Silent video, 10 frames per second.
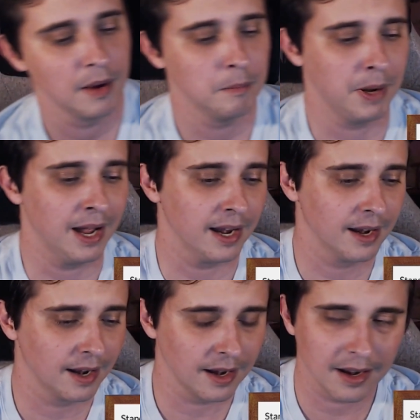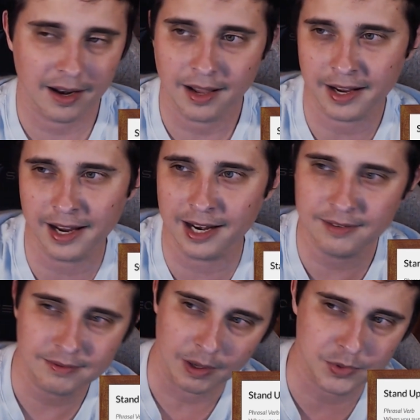but
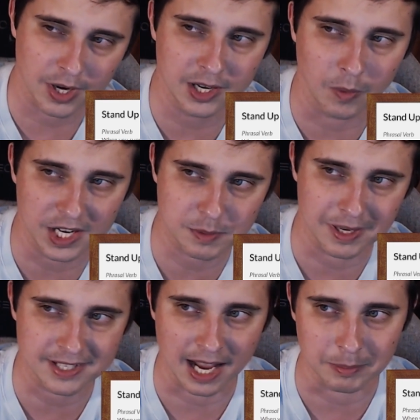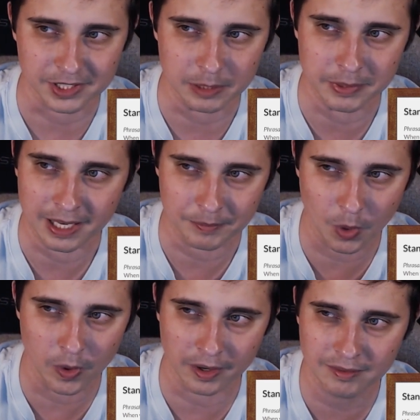again, I'm trying to watch my time a little bit. I'm
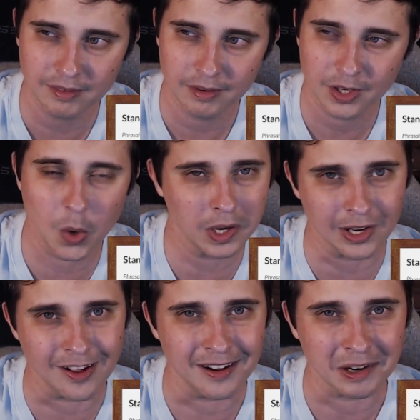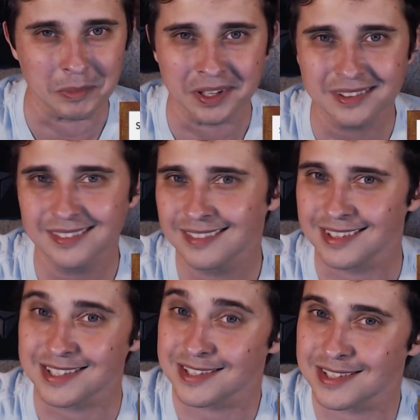going long, but
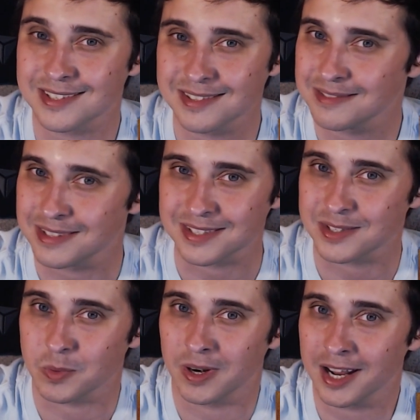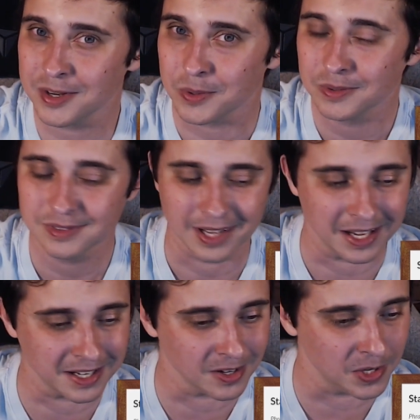what I do, I
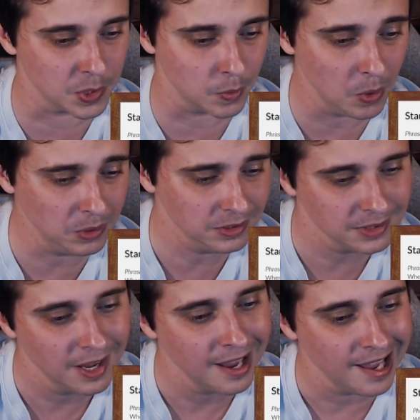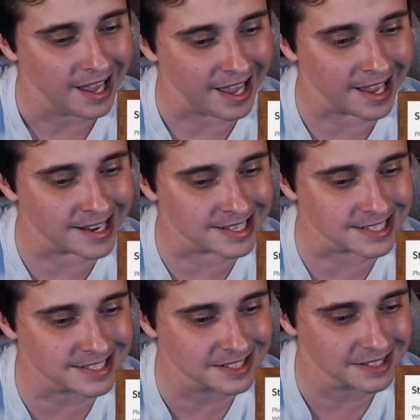get on a roll,
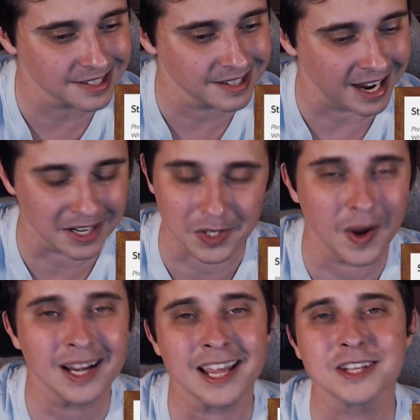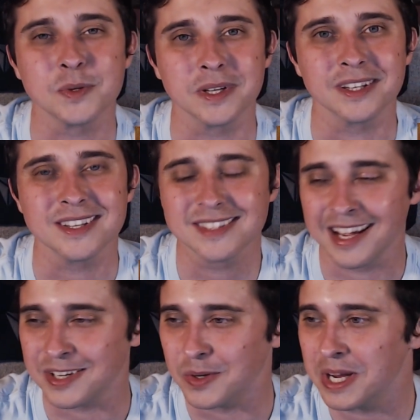and I don't know, I like doing. I
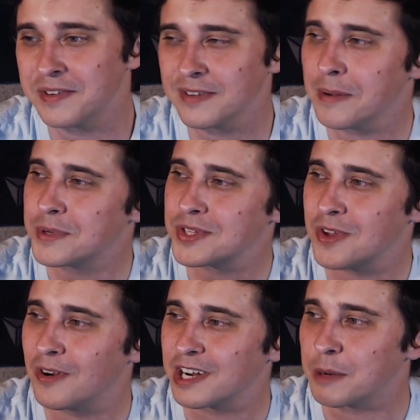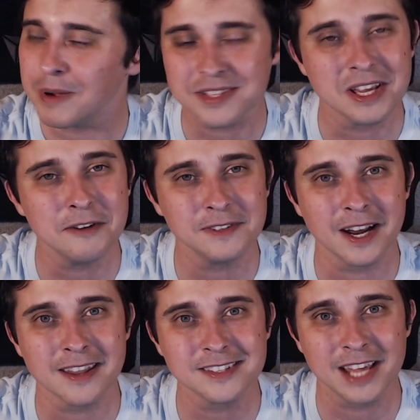do. Even if I'm just talking to myself a
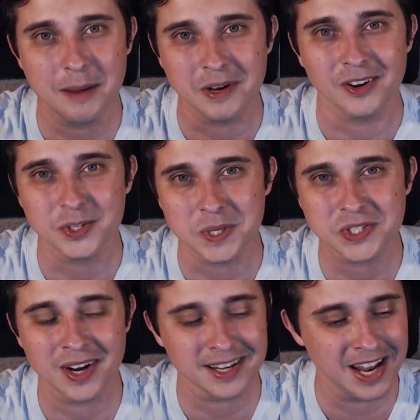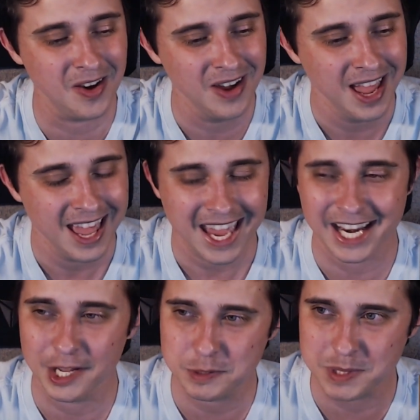lot of the time here on Twitch right now, it
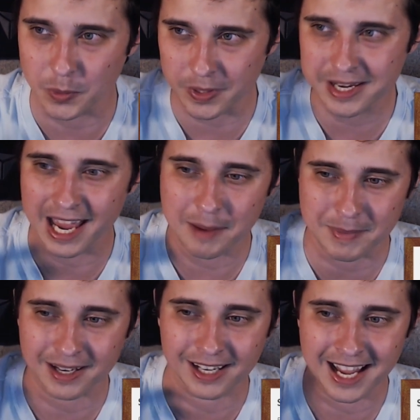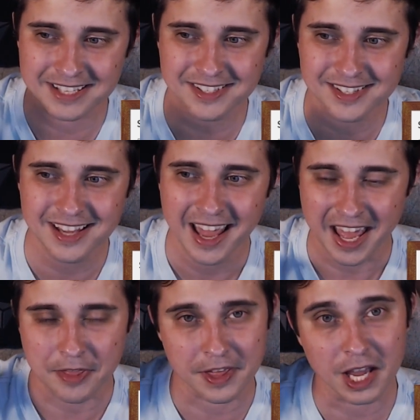helps me recap my classes,
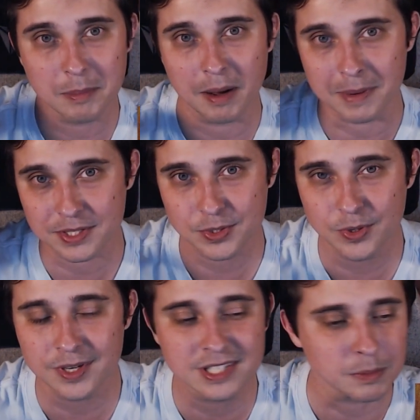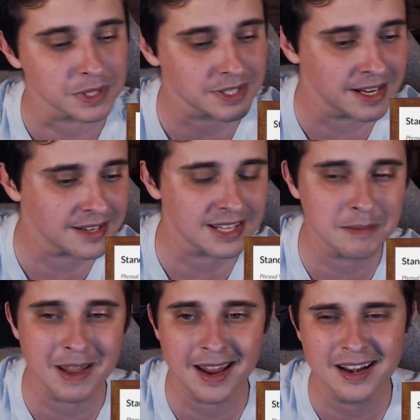think about my students, the mistakes they
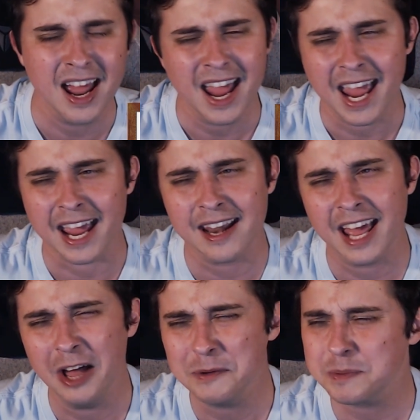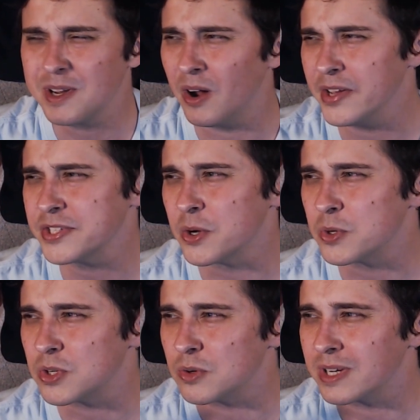made, and it helps me also
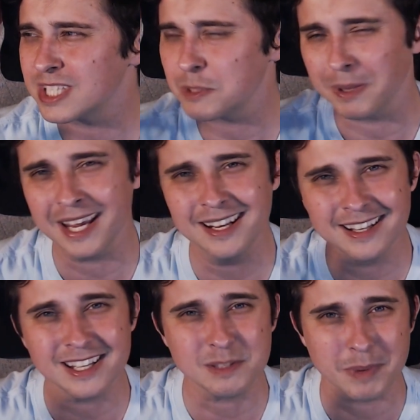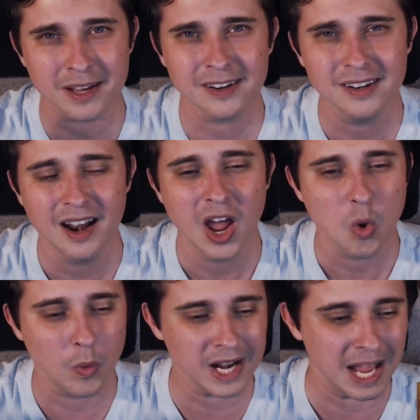to explain these better
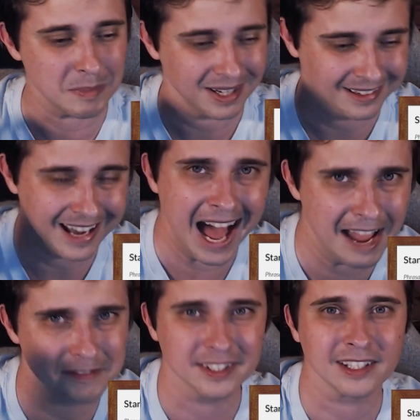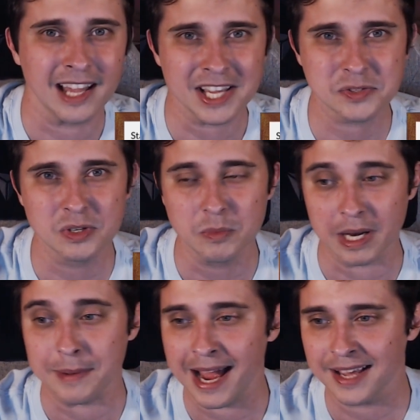when I'm live in the classroom, when
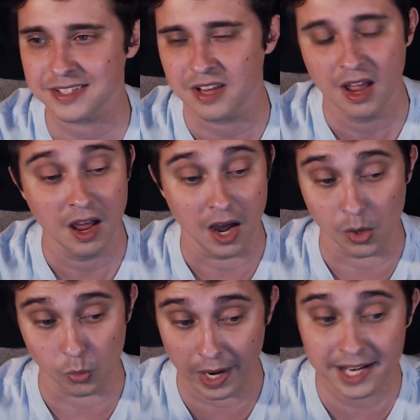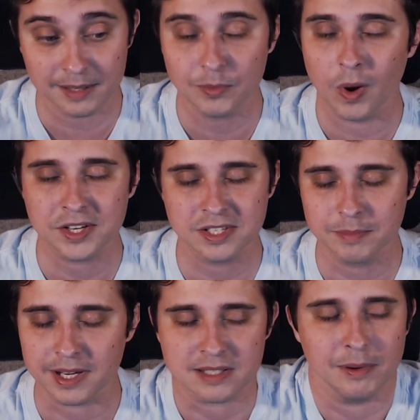I'm asked a random question,
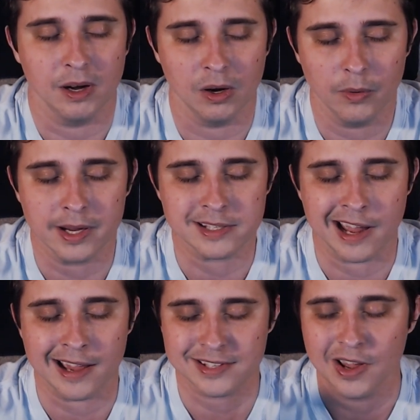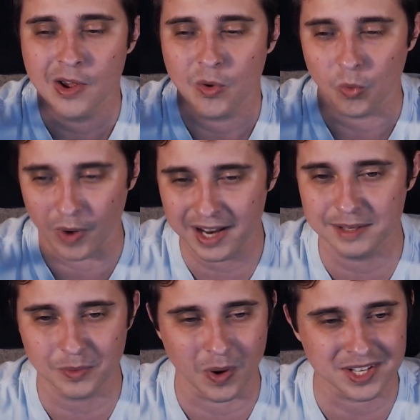because I'm always asked
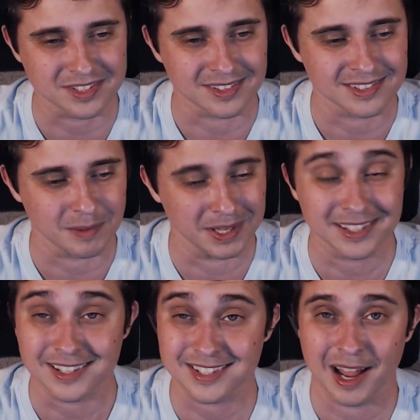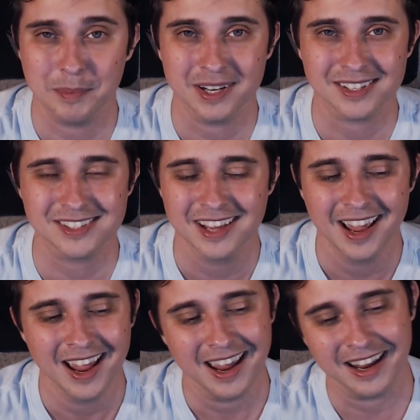random questions about these topics.
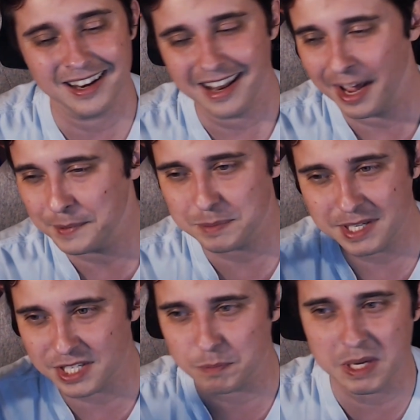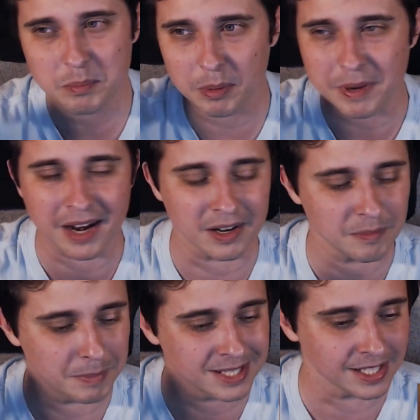It helps me just be prepared
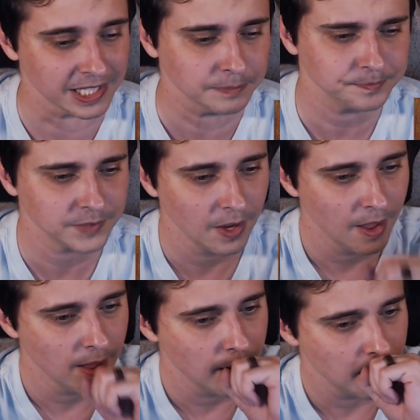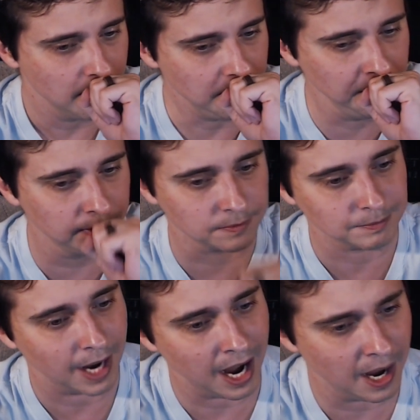mentally.
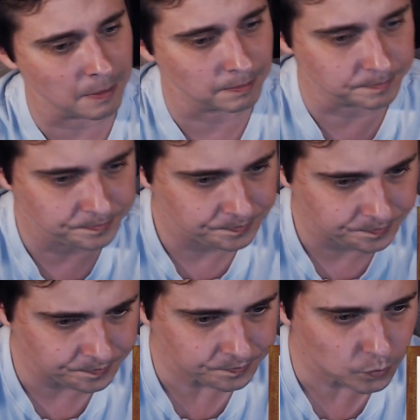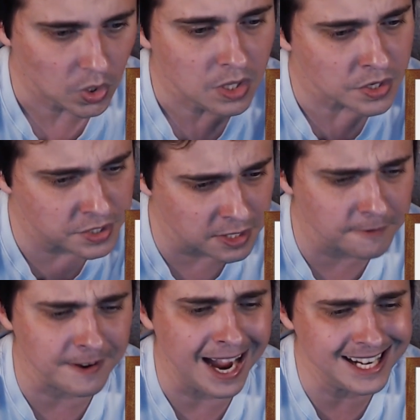um, do you
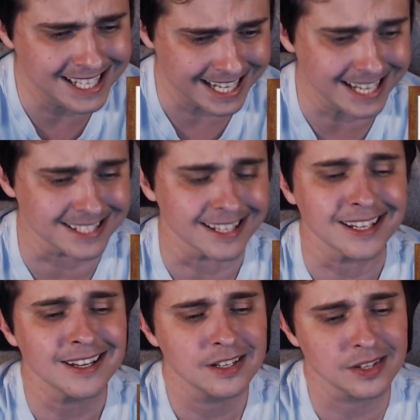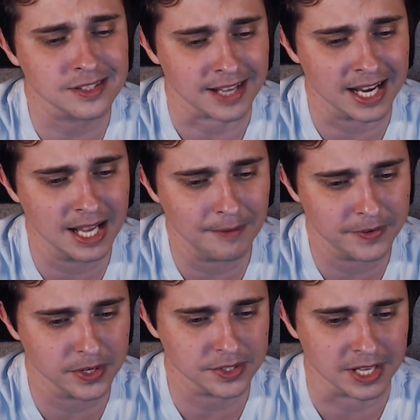find it easy to stand up for
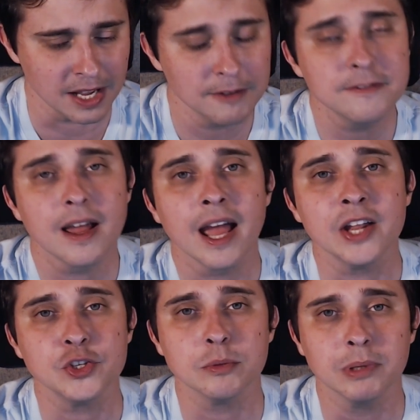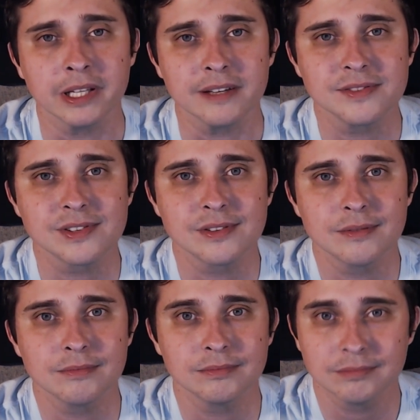yourself and your belief?
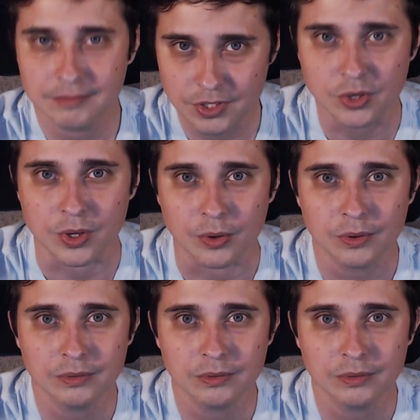Do you?